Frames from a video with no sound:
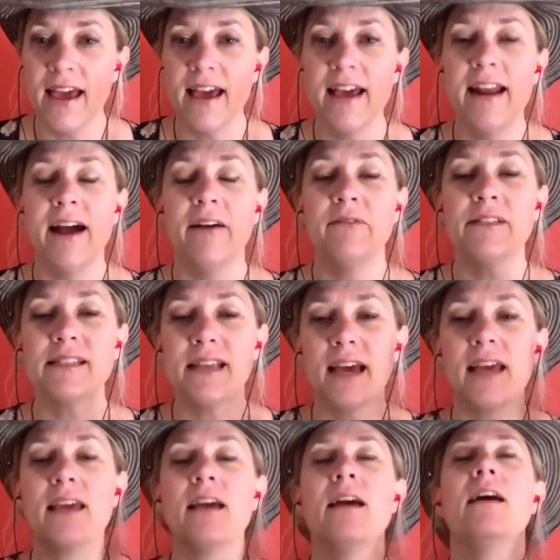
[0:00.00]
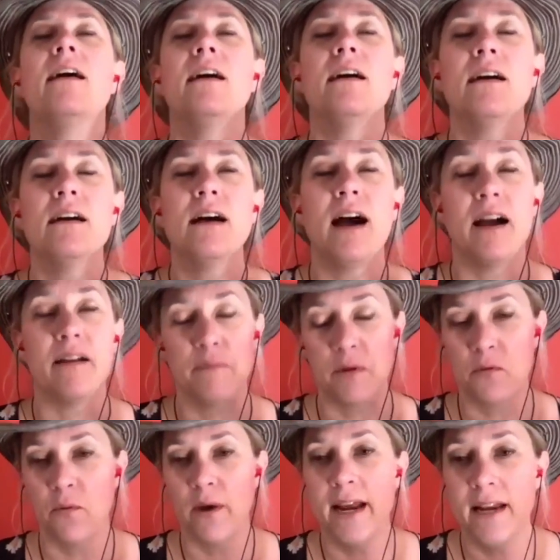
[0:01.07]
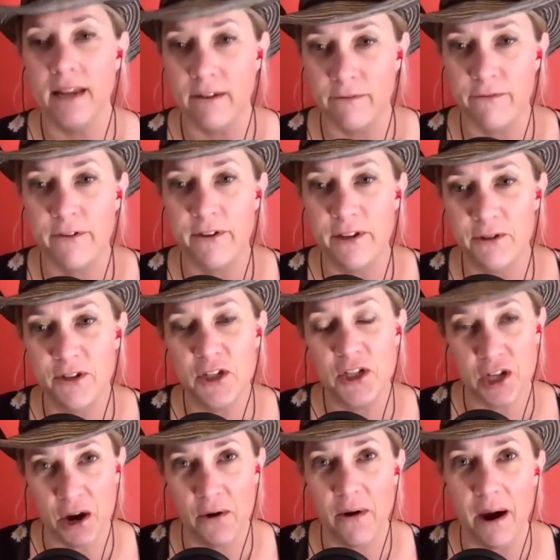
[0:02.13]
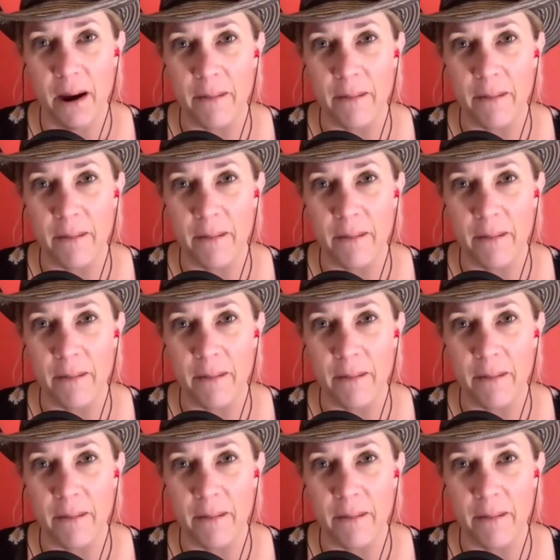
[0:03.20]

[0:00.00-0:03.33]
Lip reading: And I was like, I've been waiting for you to show up.